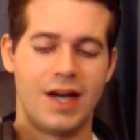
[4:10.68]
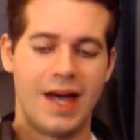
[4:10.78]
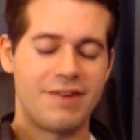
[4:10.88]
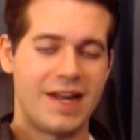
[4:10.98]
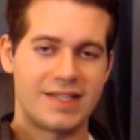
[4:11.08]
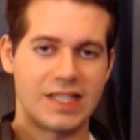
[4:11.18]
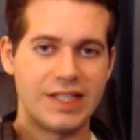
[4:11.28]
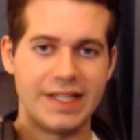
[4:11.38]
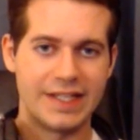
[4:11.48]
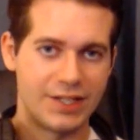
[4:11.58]
had to
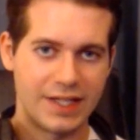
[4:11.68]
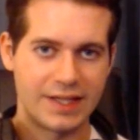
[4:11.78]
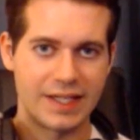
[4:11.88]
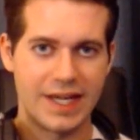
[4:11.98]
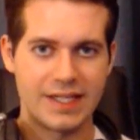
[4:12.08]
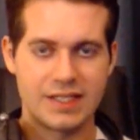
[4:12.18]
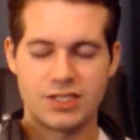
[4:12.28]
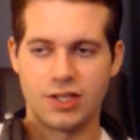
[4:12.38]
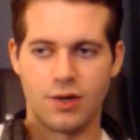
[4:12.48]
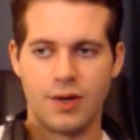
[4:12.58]
clean it or anything yet,
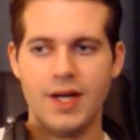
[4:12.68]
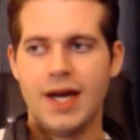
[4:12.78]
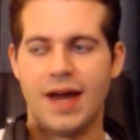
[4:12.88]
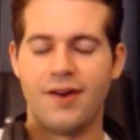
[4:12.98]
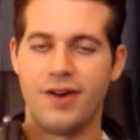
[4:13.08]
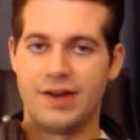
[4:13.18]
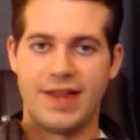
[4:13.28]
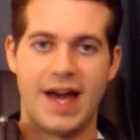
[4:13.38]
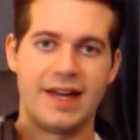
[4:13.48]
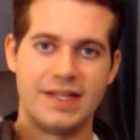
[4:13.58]
so I don't know how
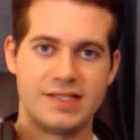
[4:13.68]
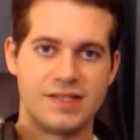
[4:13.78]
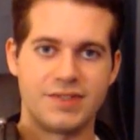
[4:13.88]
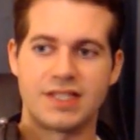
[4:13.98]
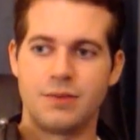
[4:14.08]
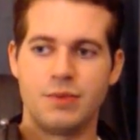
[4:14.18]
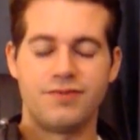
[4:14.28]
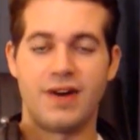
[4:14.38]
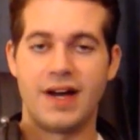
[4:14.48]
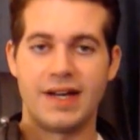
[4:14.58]
that is, if it's going to be
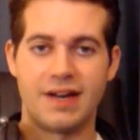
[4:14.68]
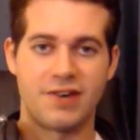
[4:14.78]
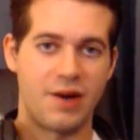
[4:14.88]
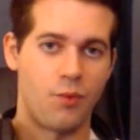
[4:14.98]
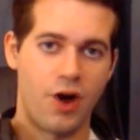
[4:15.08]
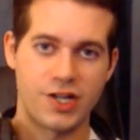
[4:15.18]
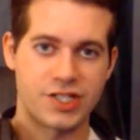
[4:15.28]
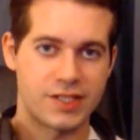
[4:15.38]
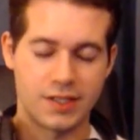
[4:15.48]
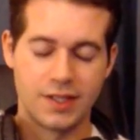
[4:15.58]
fine after I wash
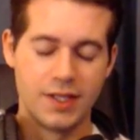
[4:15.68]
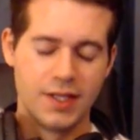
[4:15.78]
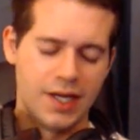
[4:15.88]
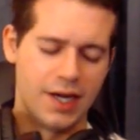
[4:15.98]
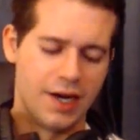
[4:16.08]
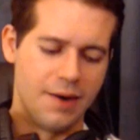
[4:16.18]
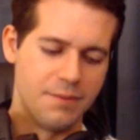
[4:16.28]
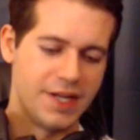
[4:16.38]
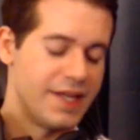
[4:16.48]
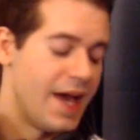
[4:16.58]
it.
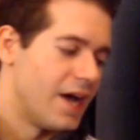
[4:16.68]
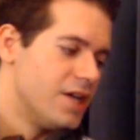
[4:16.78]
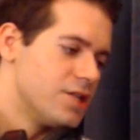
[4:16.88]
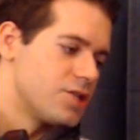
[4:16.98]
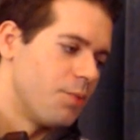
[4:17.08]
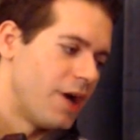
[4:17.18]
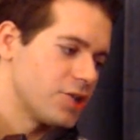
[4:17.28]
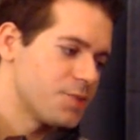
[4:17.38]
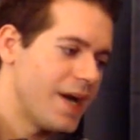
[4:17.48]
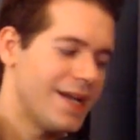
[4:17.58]
But yeah, so
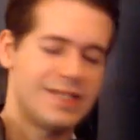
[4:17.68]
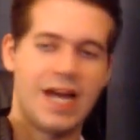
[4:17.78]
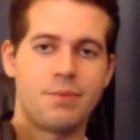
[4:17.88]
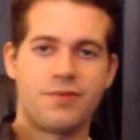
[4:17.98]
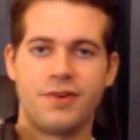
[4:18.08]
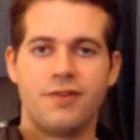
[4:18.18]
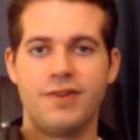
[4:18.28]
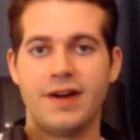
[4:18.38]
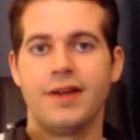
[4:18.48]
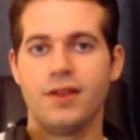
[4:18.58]
mouse pads, I prefer
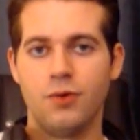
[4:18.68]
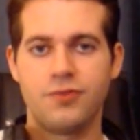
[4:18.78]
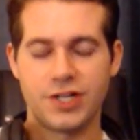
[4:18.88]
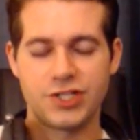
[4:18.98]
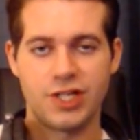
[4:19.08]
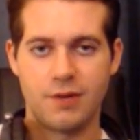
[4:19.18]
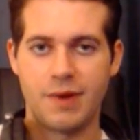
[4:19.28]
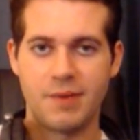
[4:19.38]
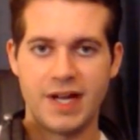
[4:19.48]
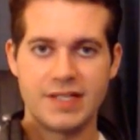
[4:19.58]
very low friction on
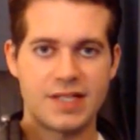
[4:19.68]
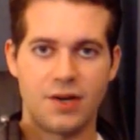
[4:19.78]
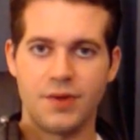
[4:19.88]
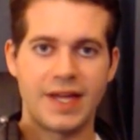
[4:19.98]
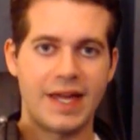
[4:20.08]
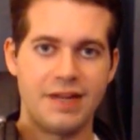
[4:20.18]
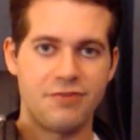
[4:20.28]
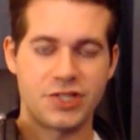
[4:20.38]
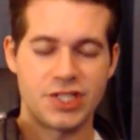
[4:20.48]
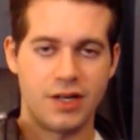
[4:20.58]
my mice. I don't like any
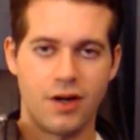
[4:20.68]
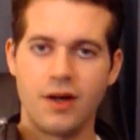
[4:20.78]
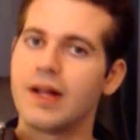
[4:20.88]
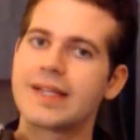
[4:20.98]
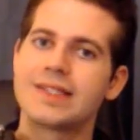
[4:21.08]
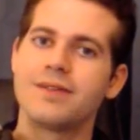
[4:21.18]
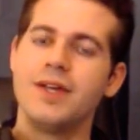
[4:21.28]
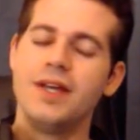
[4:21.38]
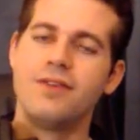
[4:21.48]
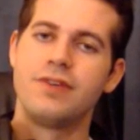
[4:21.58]
friction at all. I like to
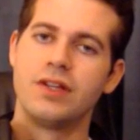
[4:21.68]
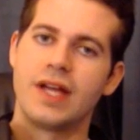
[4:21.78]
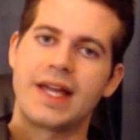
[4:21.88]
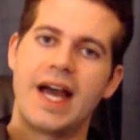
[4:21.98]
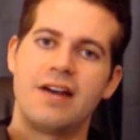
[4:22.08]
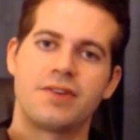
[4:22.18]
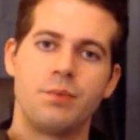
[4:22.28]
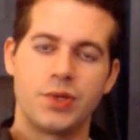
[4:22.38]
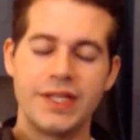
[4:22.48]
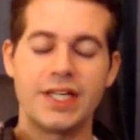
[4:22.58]
feel like I have
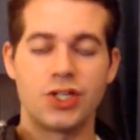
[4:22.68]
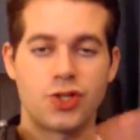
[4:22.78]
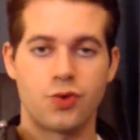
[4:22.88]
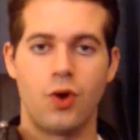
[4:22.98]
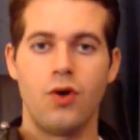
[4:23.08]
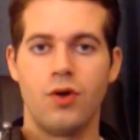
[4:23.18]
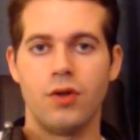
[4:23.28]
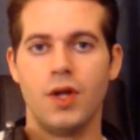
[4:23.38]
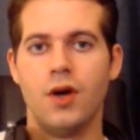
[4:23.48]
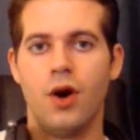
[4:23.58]
complete control
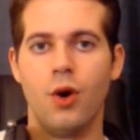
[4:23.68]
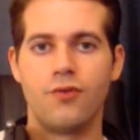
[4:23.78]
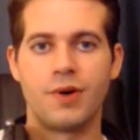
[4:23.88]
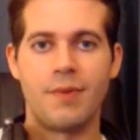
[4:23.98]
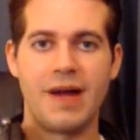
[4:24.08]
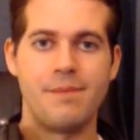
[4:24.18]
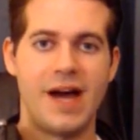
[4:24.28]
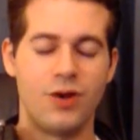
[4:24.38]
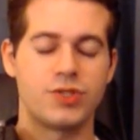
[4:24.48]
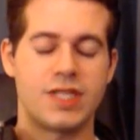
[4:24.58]
over my
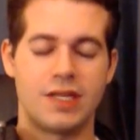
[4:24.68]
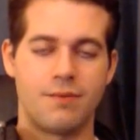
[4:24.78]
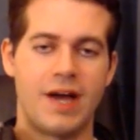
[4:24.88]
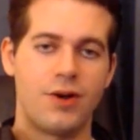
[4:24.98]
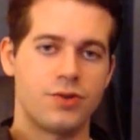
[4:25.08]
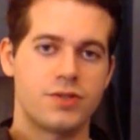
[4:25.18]
mouse and or